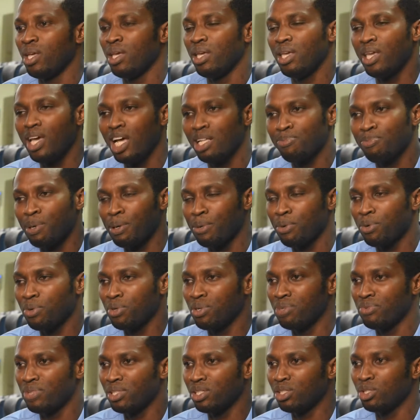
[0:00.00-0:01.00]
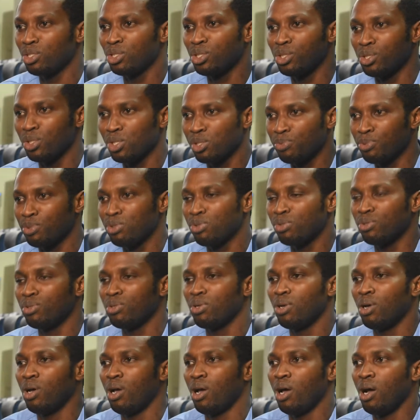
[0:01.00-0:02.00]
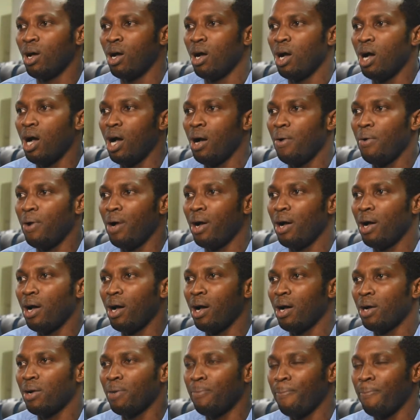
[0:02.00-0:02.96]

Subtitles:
Here at Babcock University Teaching Hospital, our